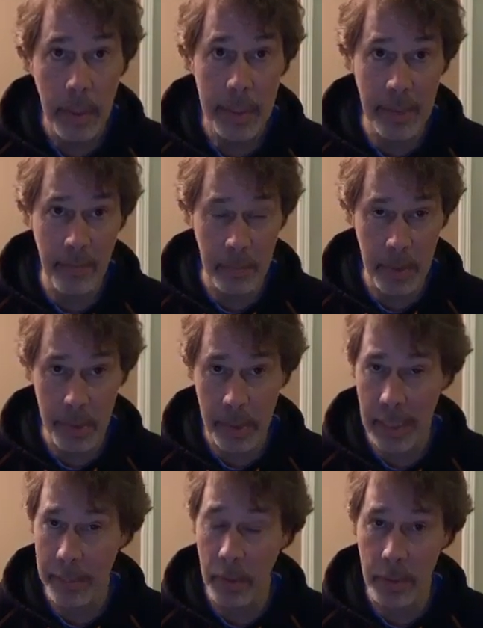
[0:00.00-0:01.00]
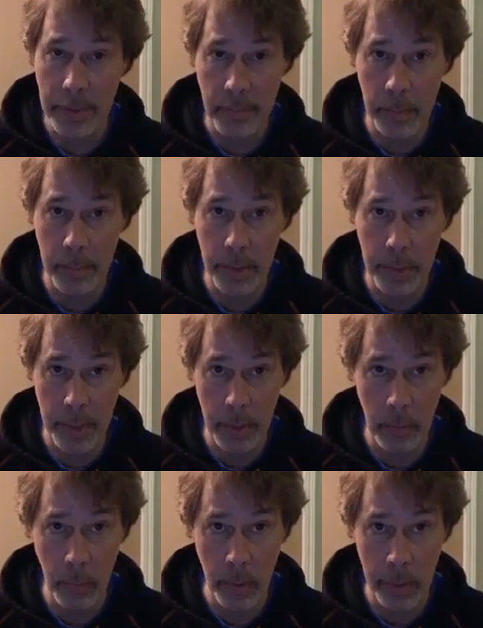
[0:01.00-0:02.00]
Give them a shot. Most of them are
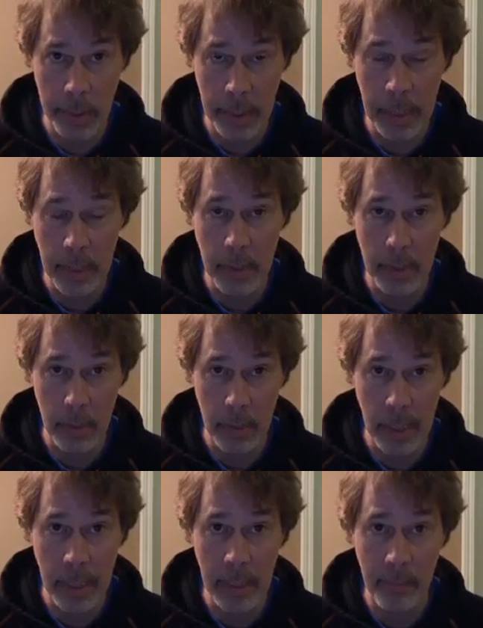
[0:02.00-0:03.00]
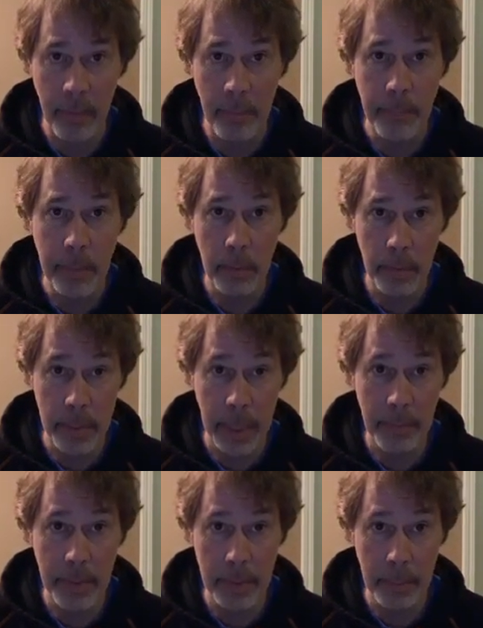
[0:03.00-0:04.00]
still working, still live.
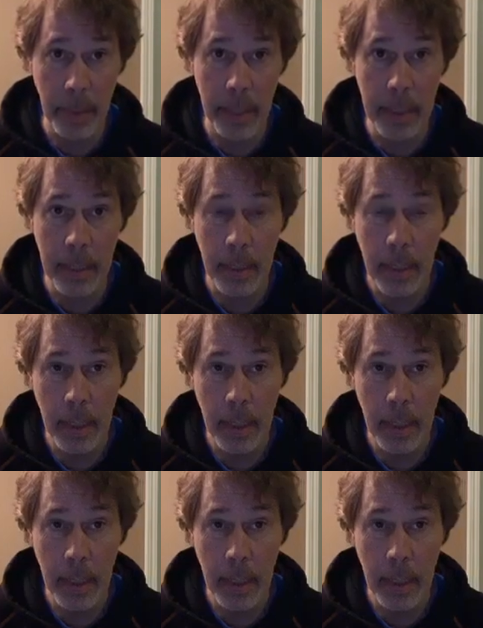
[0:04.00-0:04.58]
Save you some money.